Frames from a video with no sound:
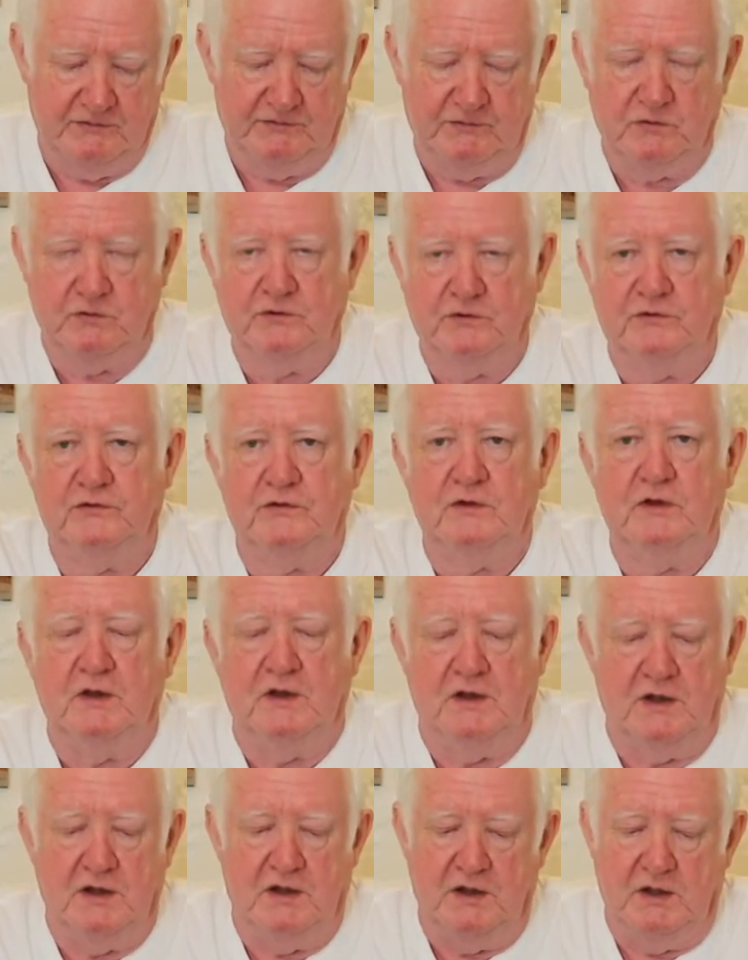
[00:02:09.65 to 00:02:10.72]
of course,
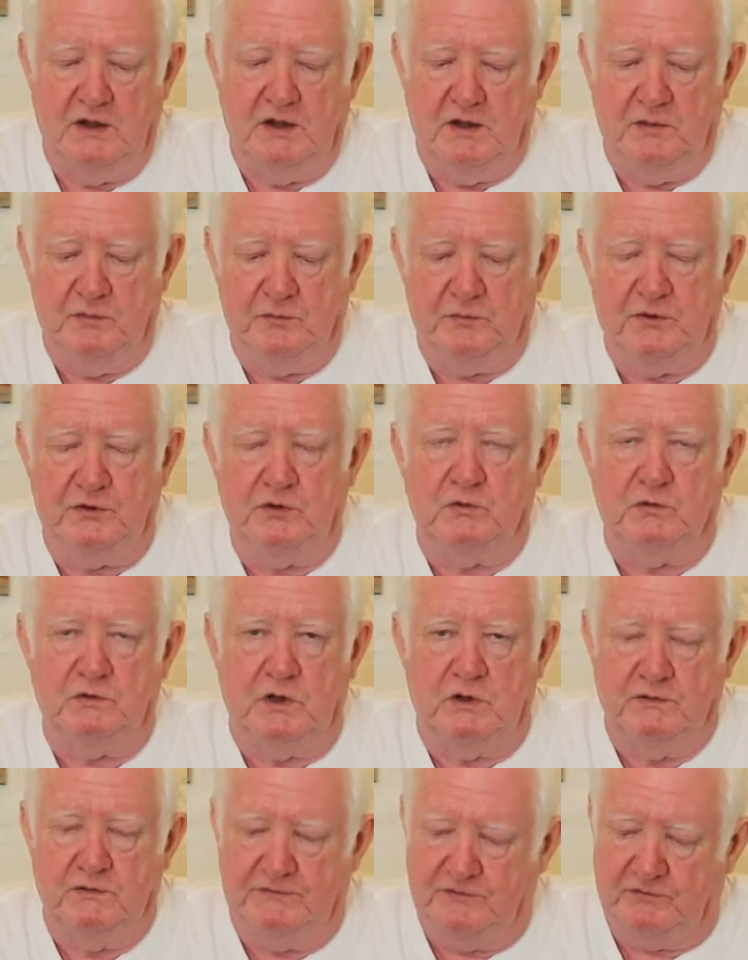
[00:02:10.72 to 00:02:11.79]
but you'll
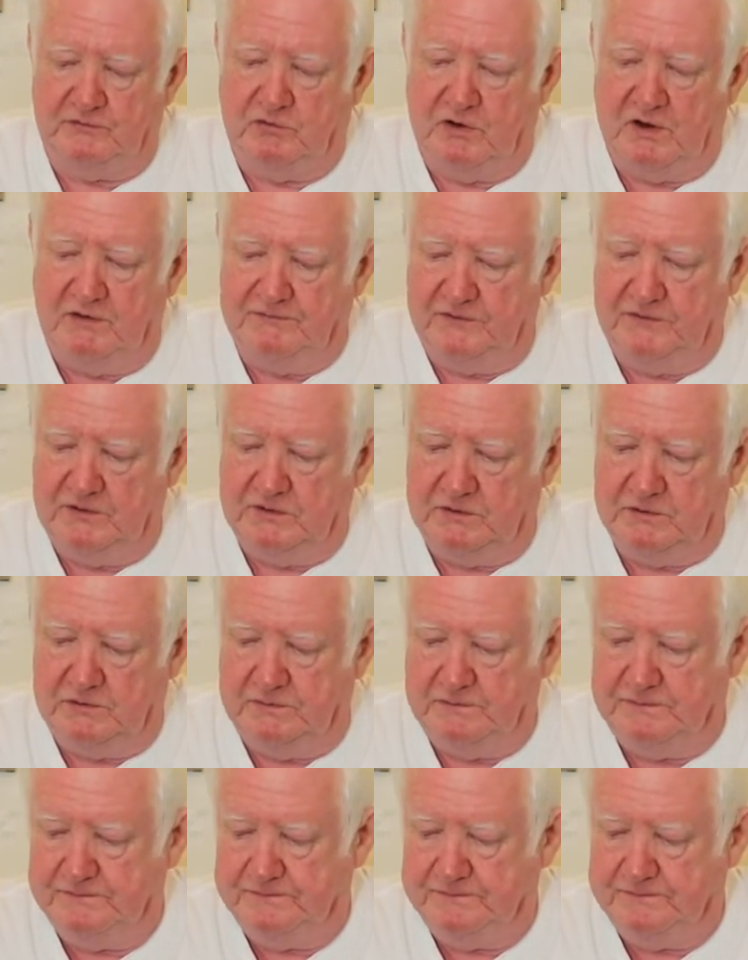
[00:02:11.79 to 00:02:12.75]
know if it's right for you.